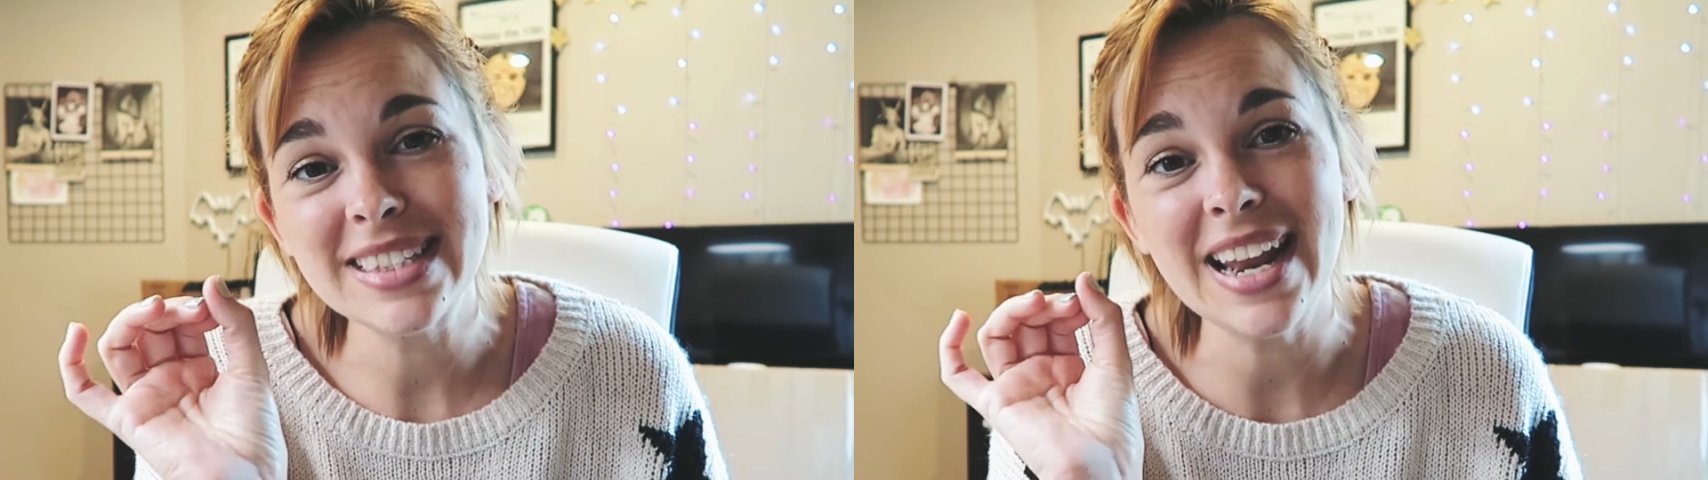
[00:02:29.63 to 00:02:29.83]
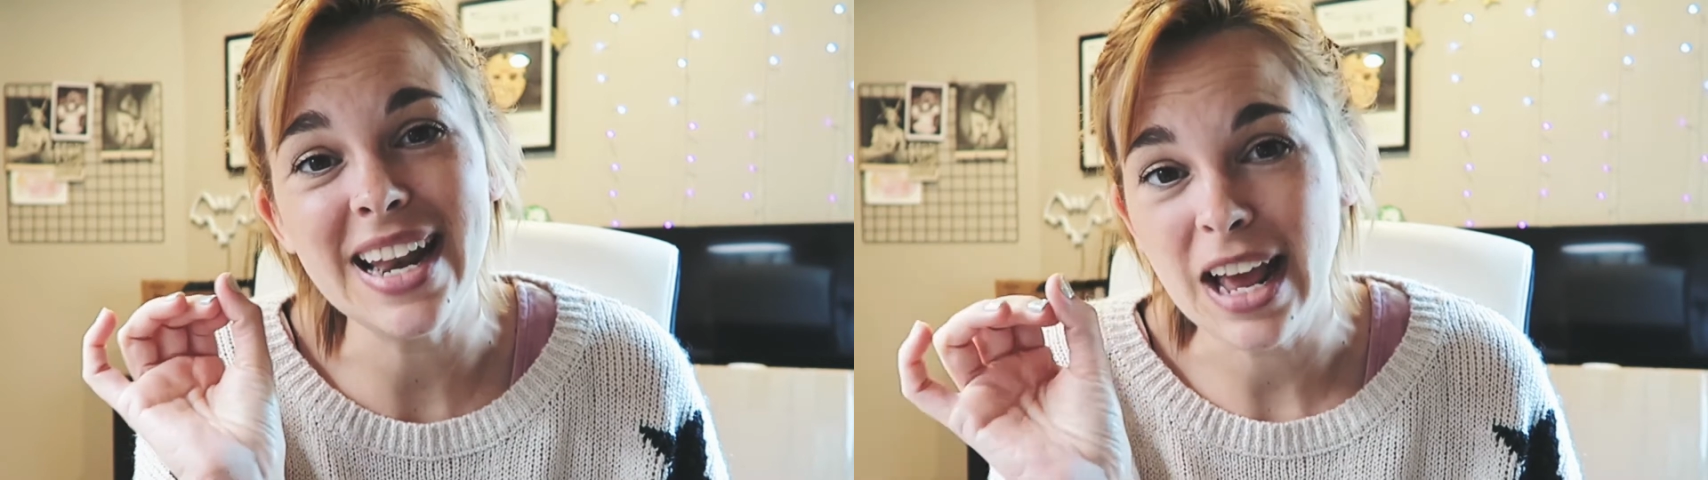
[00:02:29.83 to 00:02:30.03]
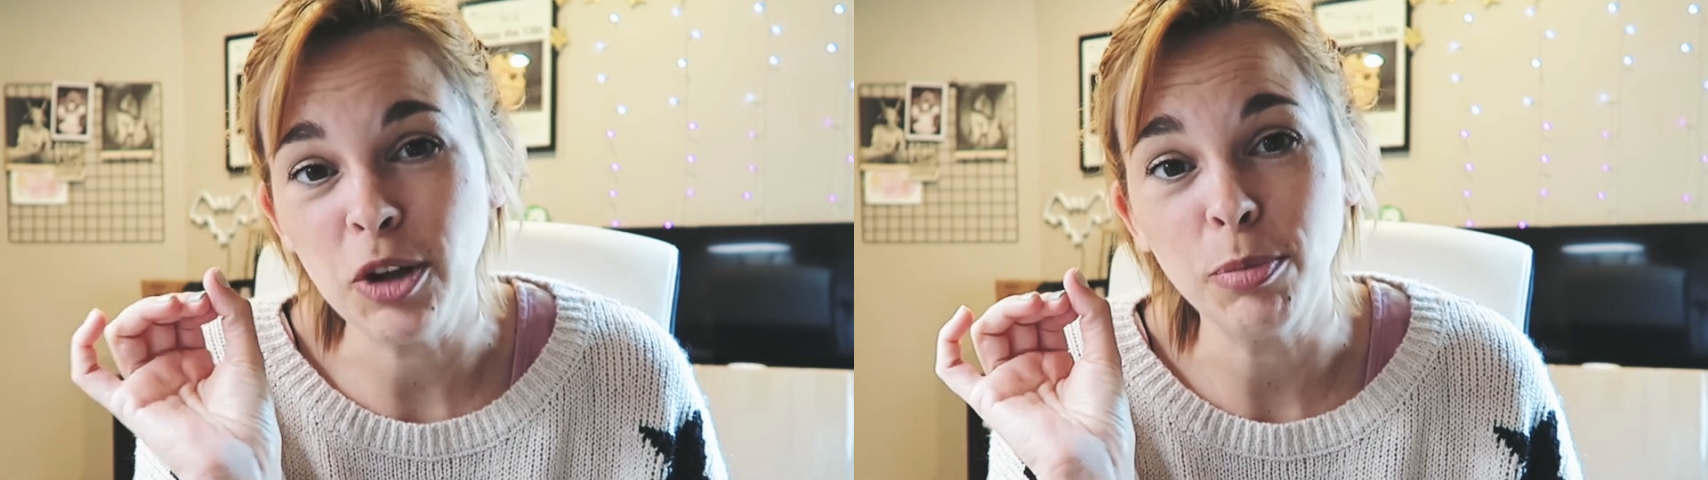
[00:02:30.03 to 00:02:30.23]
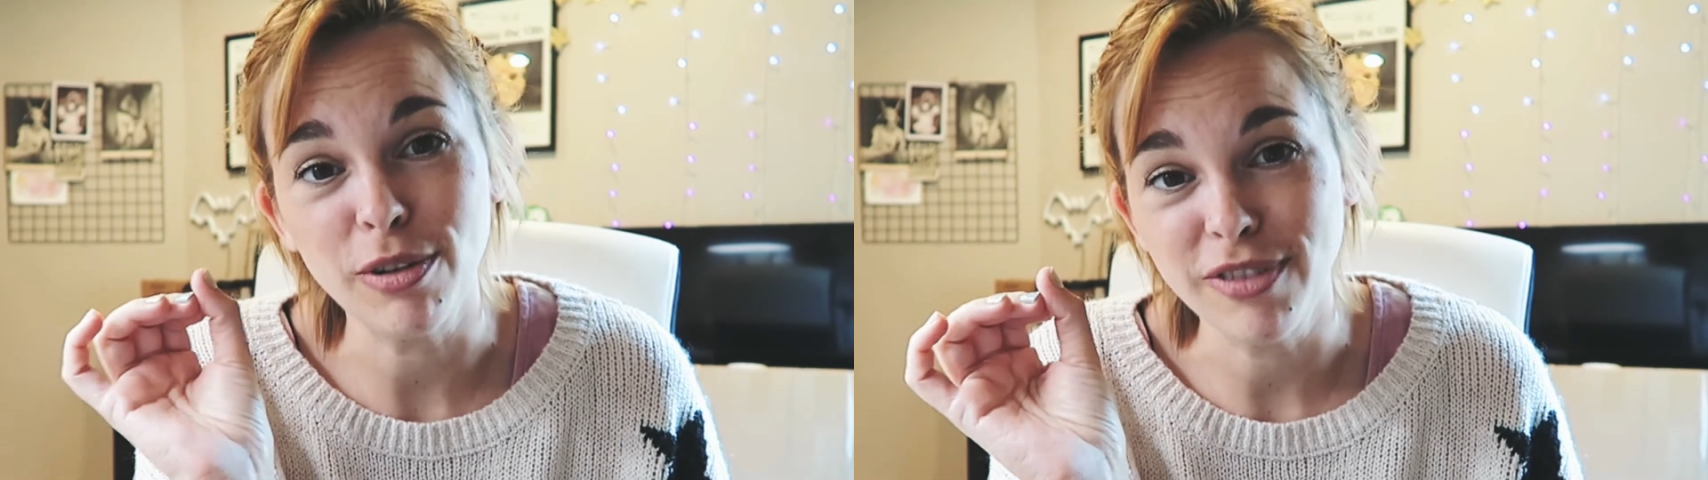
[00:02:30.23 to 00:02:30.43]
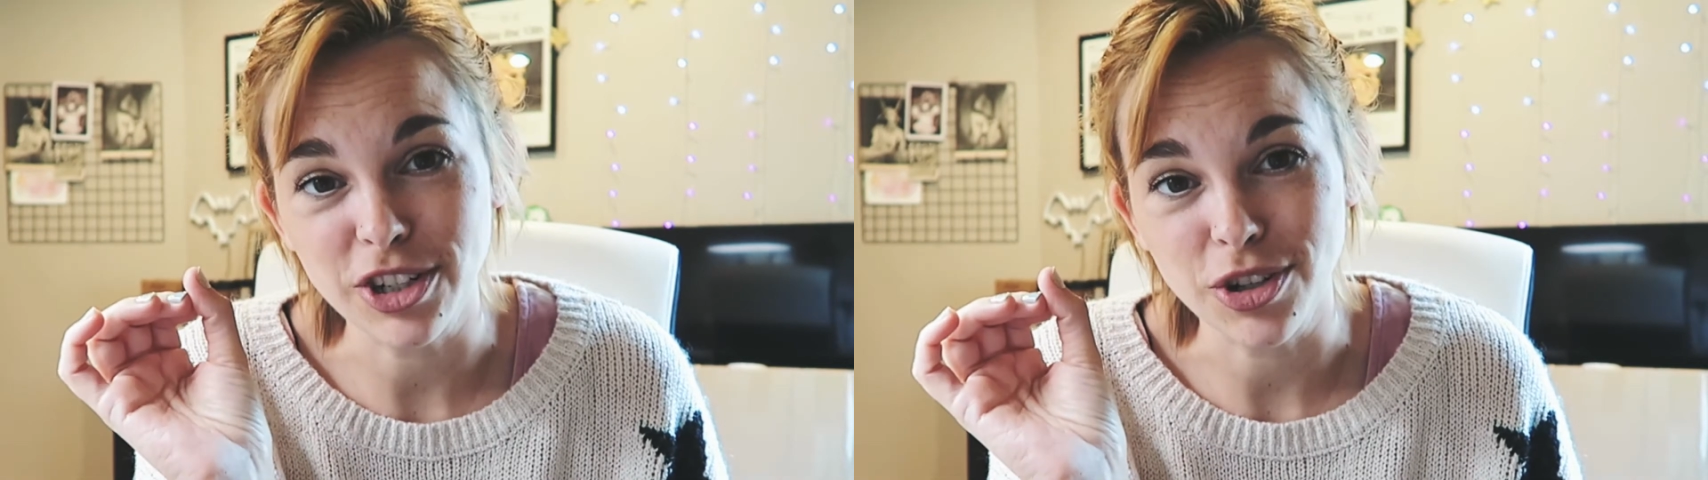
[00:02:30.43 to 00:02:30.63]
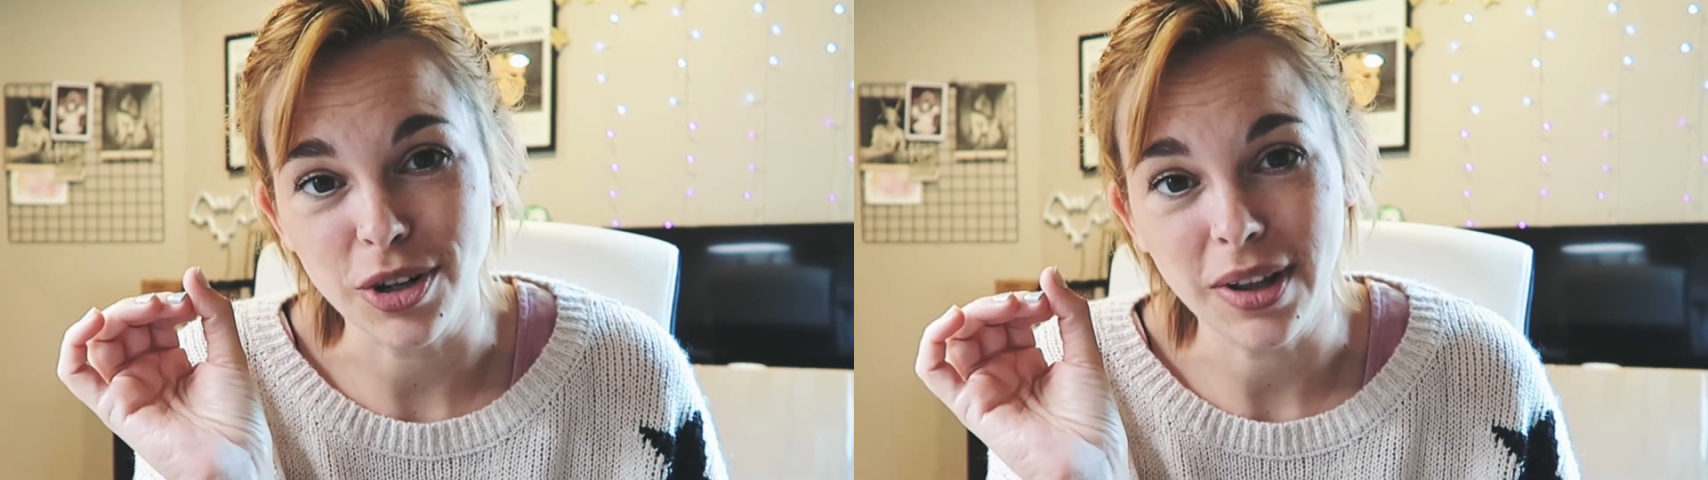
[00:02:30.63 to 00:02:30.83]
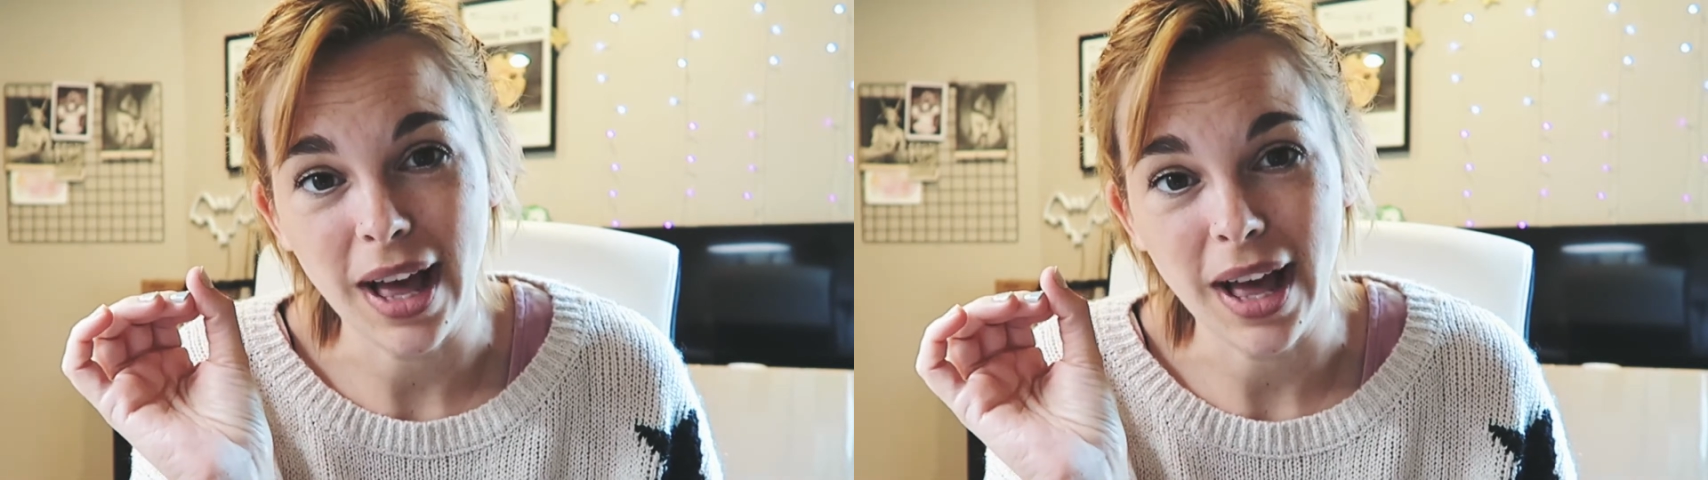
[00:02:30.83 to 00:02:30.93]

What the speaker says: a nail professional.